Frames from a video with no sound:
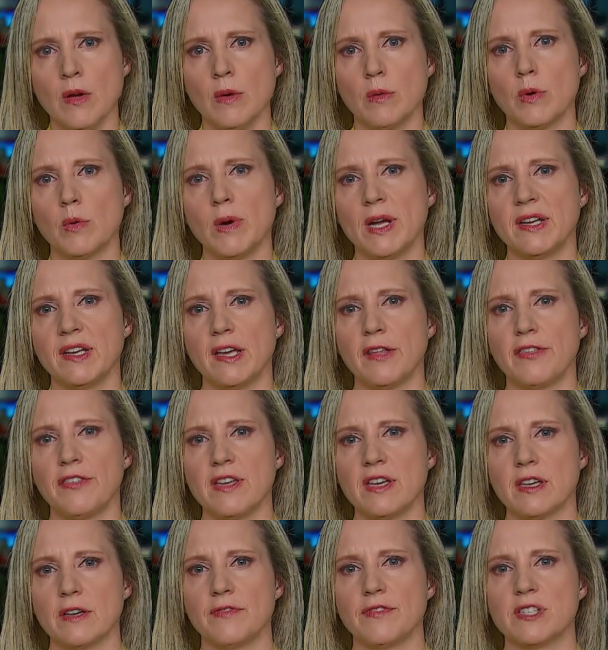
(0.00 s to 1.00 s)
Well, Wendy, I
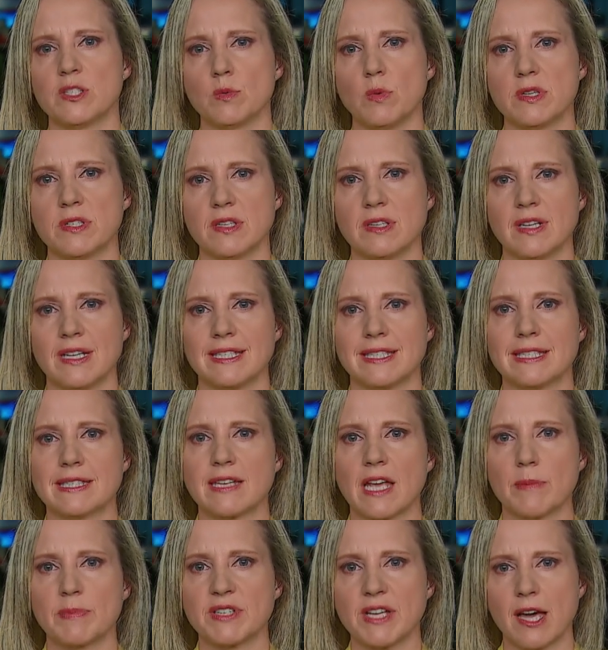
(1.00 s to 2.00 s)
think if this wasn't a
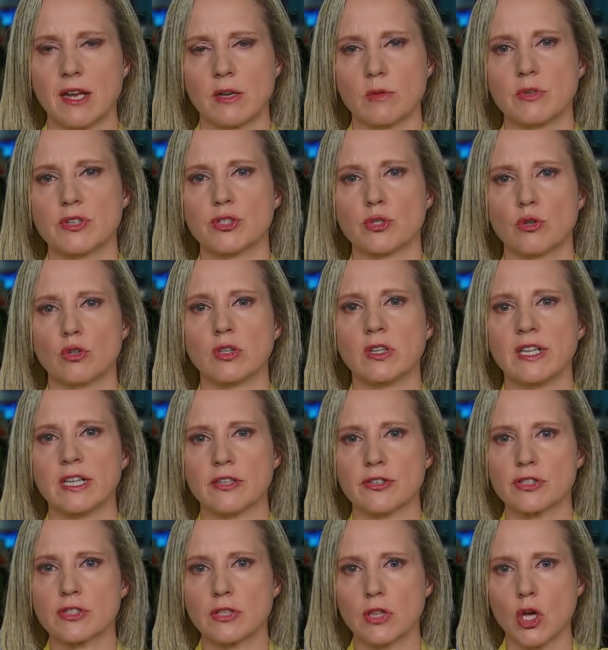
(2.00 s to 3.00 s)
step down, it was certainly
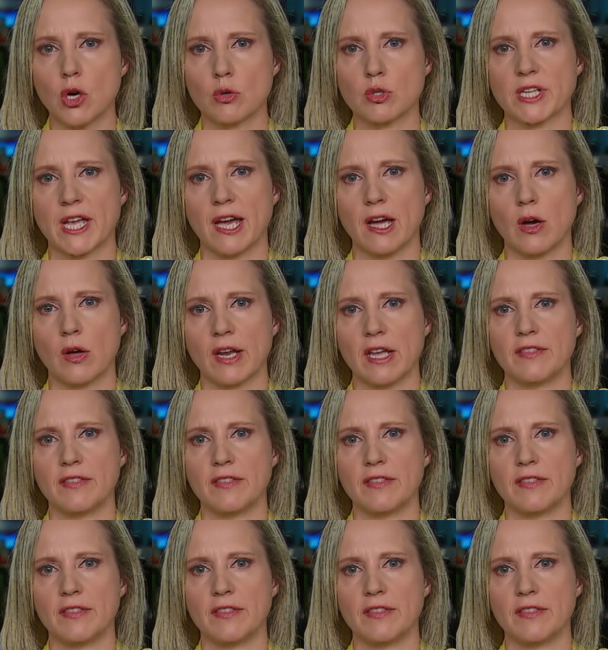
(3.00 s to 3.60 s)
a slowdown.